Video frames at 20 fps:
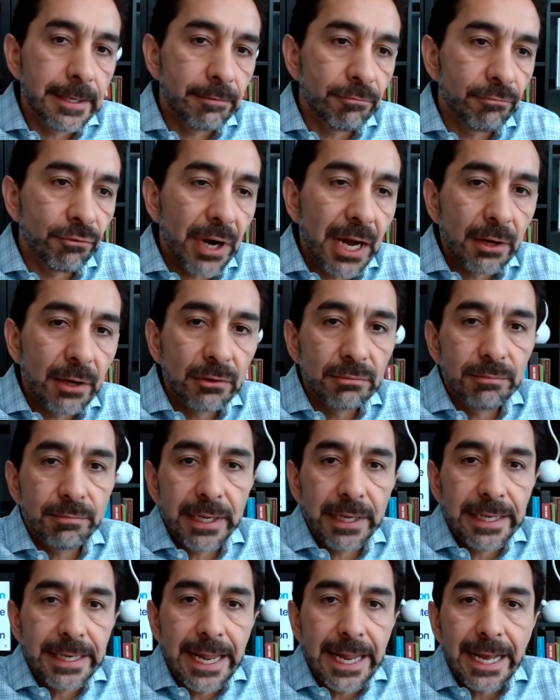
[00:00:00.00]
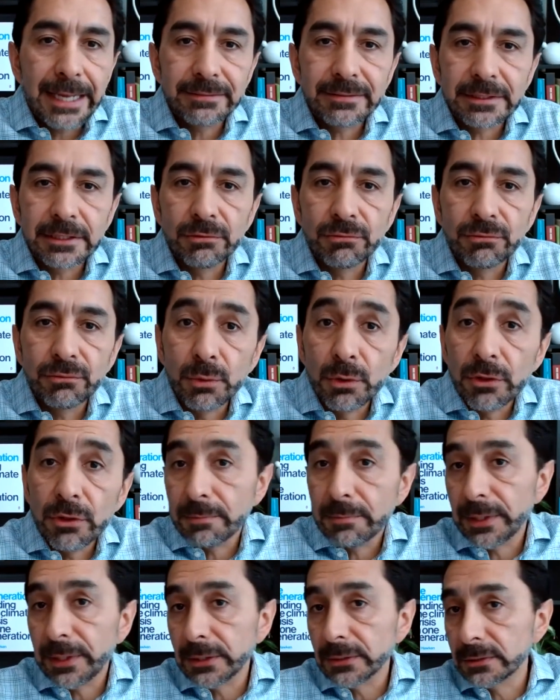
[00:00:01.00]
round by asking Ruth
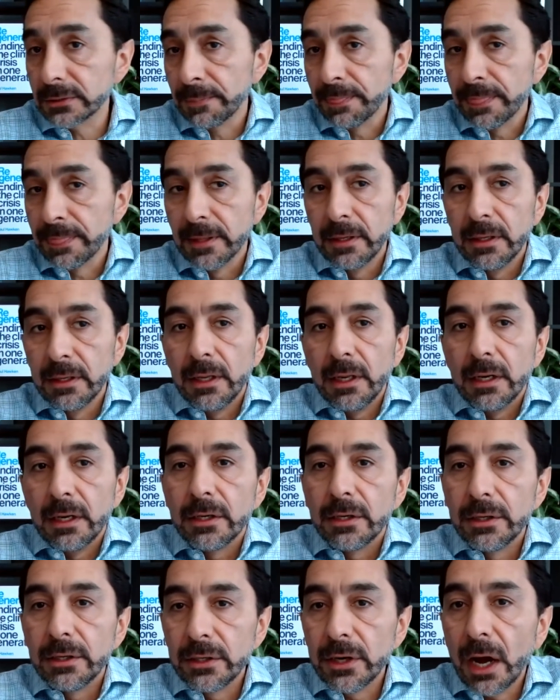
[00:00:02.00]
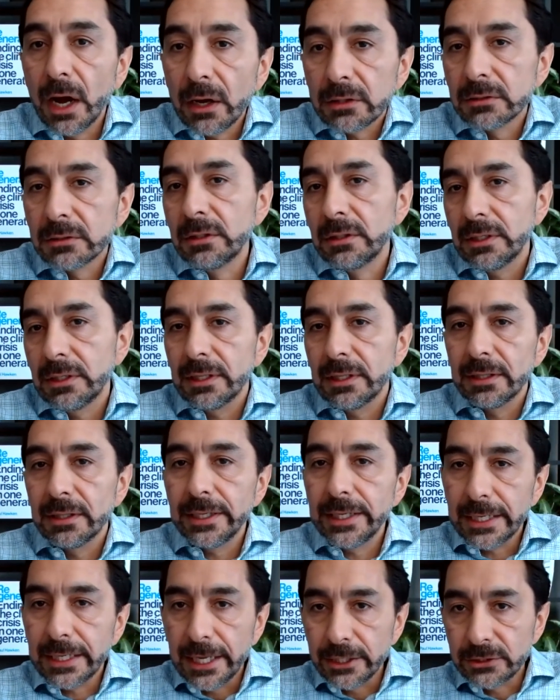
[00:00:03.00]
about
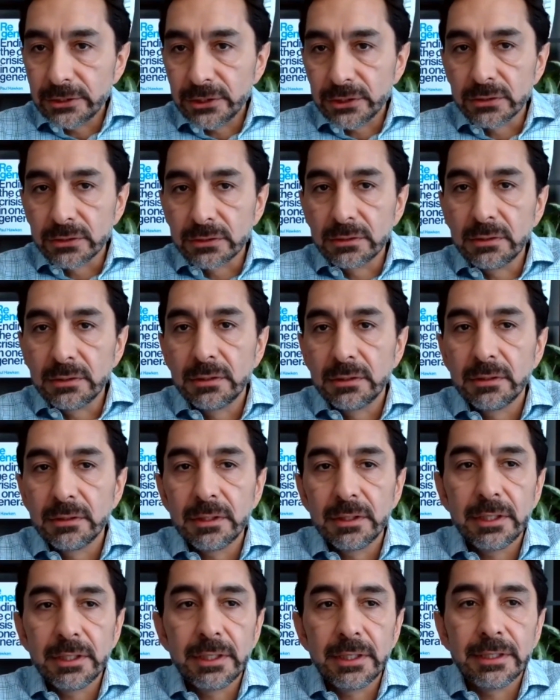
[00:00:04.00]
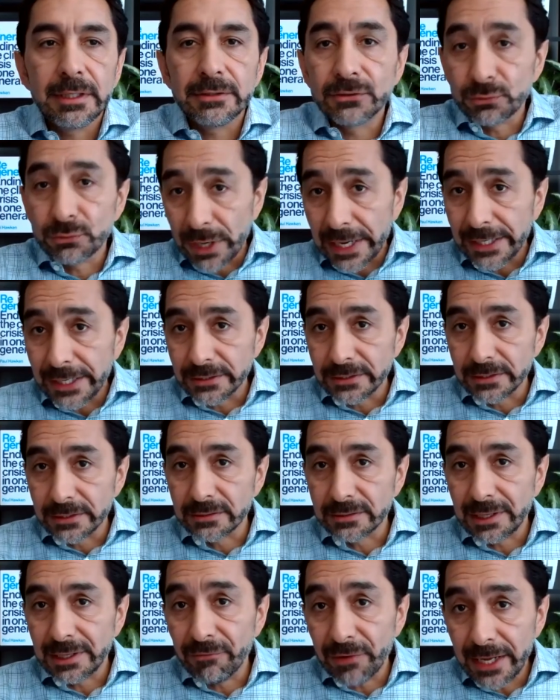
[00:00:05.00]
non-litigation
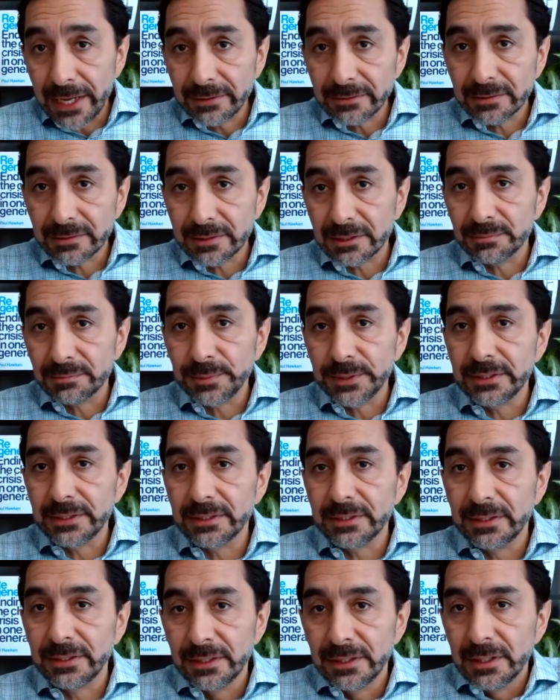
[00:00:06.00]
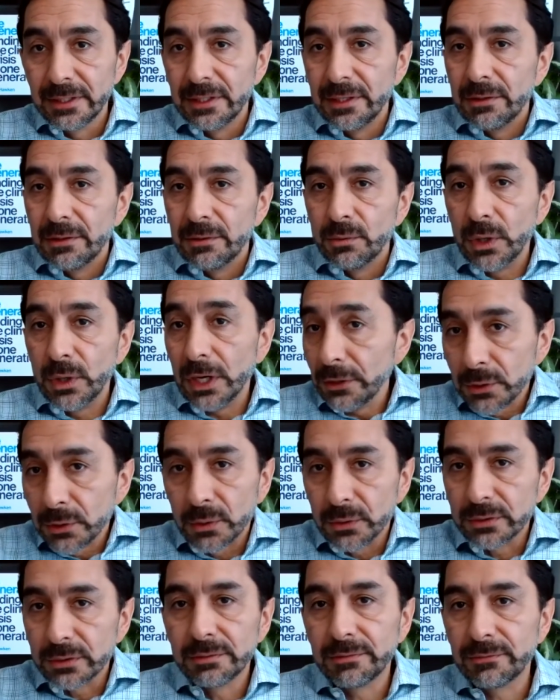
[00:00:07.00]
strategies. Avance has been well
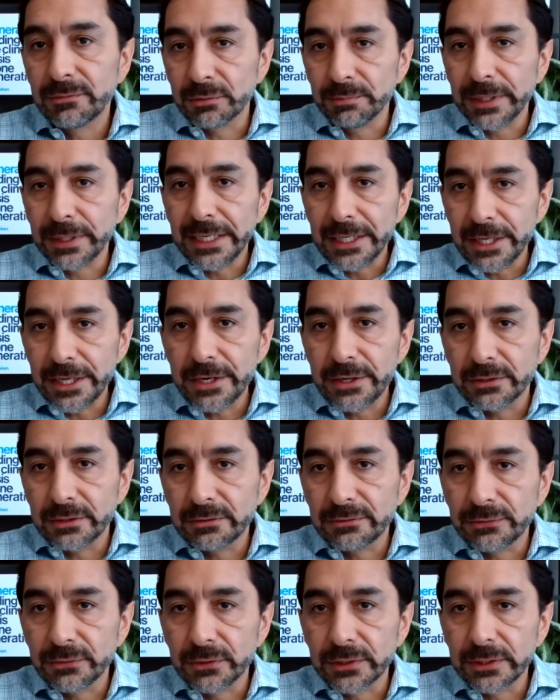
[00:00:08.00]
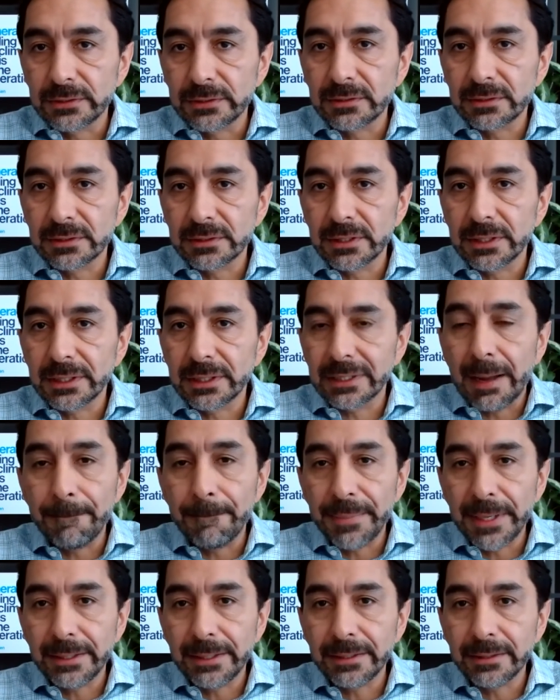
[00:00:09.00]
known for many years for its
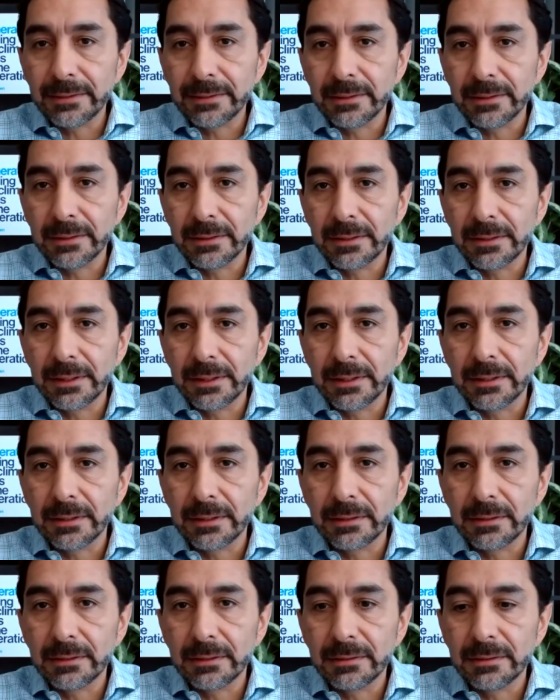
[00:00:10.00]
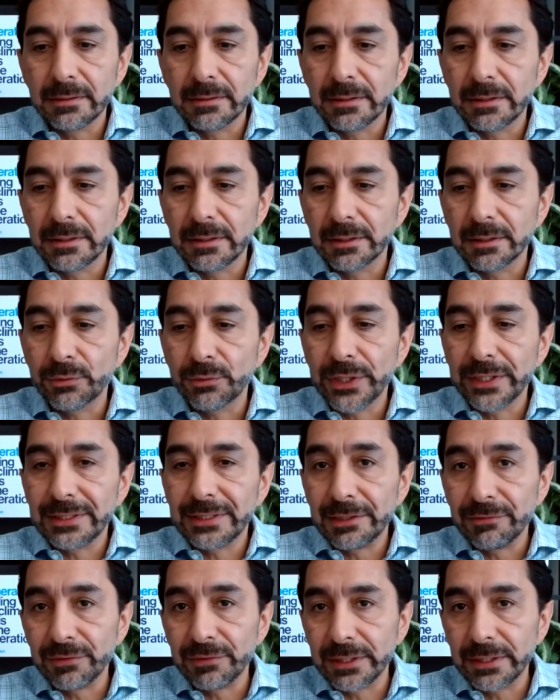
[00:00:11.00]
campaigning
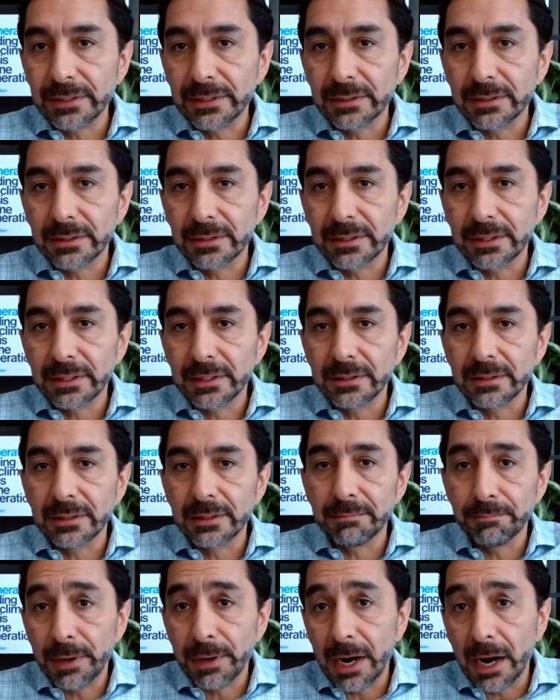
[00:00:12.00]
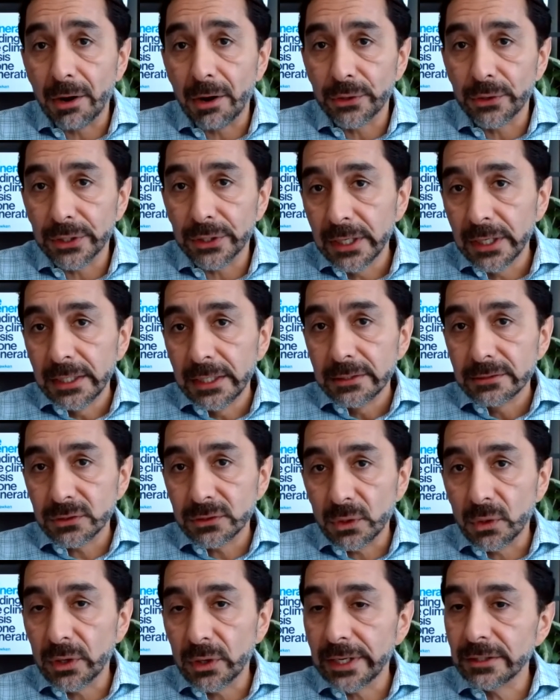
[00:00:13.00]
creativity and power.
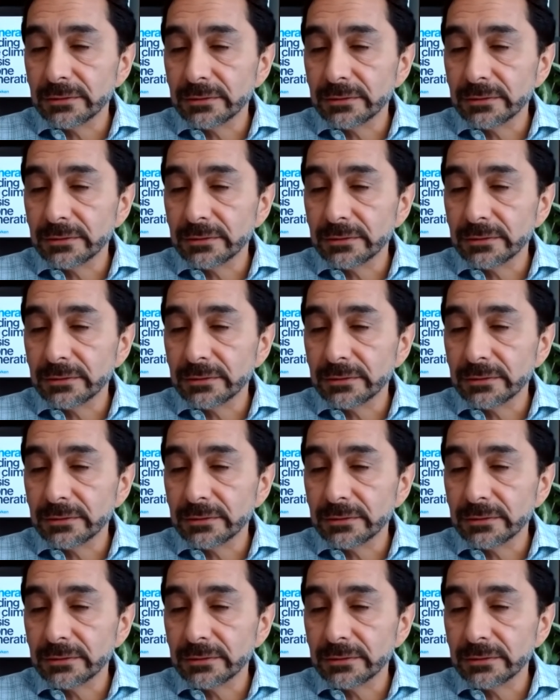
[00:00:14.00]
So